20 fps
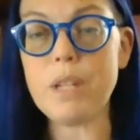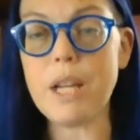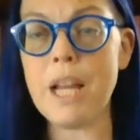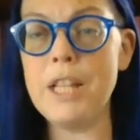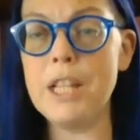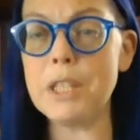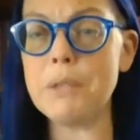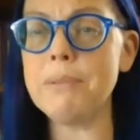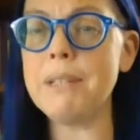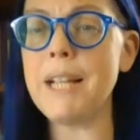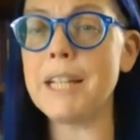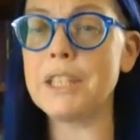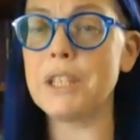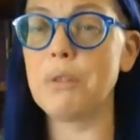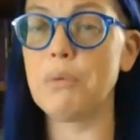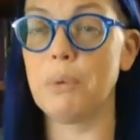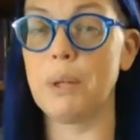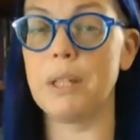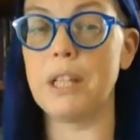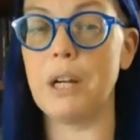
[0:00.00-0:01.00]
And this was
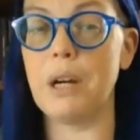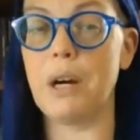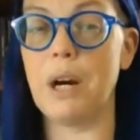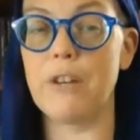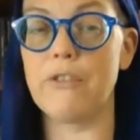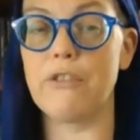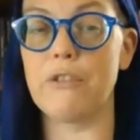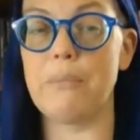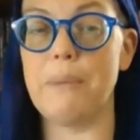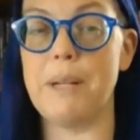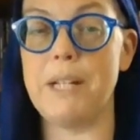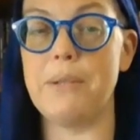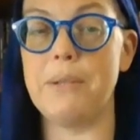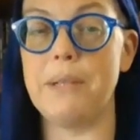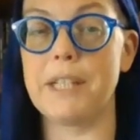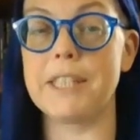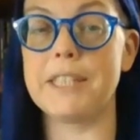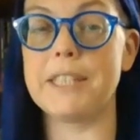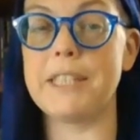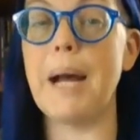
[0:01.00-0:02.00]
actually really hard for me to
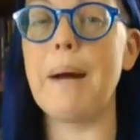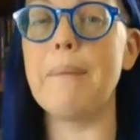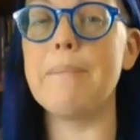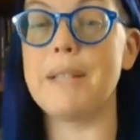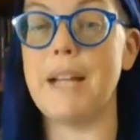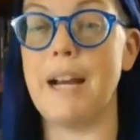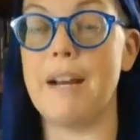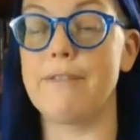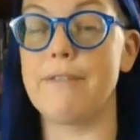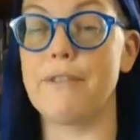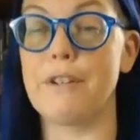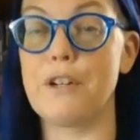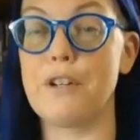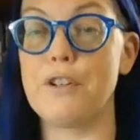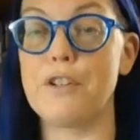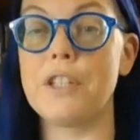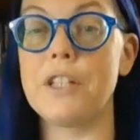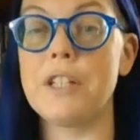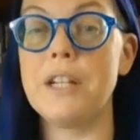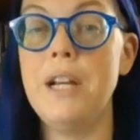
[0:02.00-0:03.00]
accept at
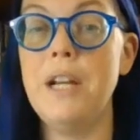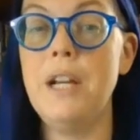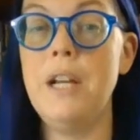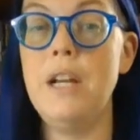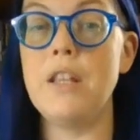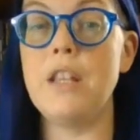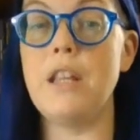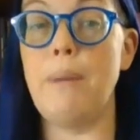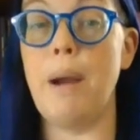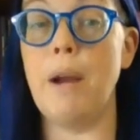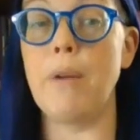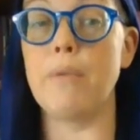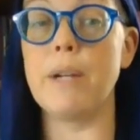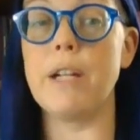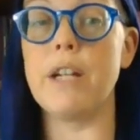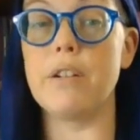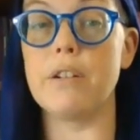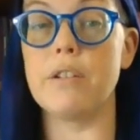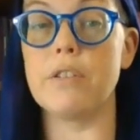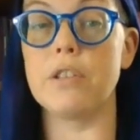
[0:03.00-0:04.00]
first that my
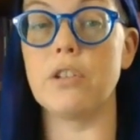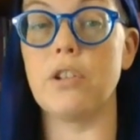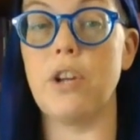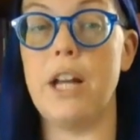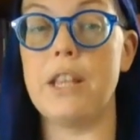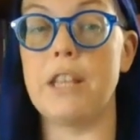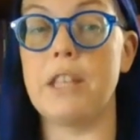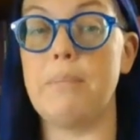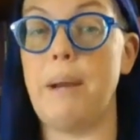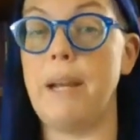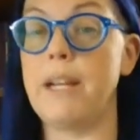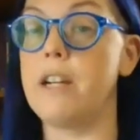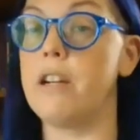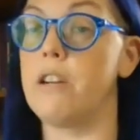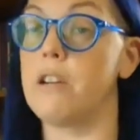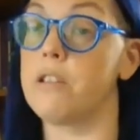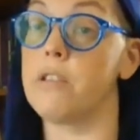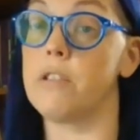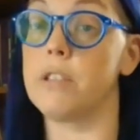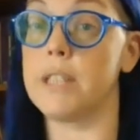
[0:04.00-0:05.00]
readers thought that my
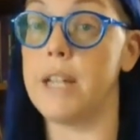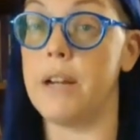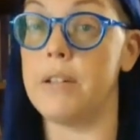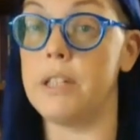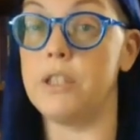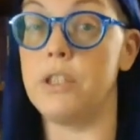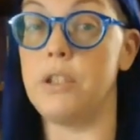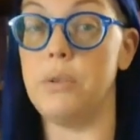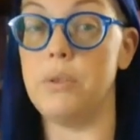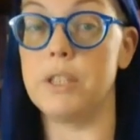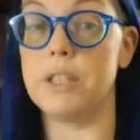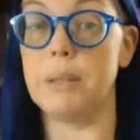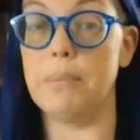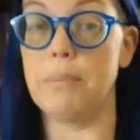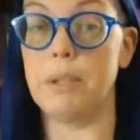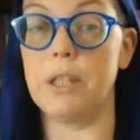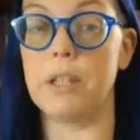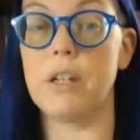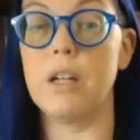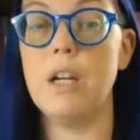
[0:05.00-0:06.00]
characters sounded too
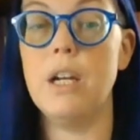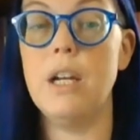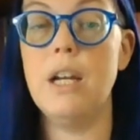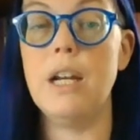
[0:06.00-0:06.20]
similar.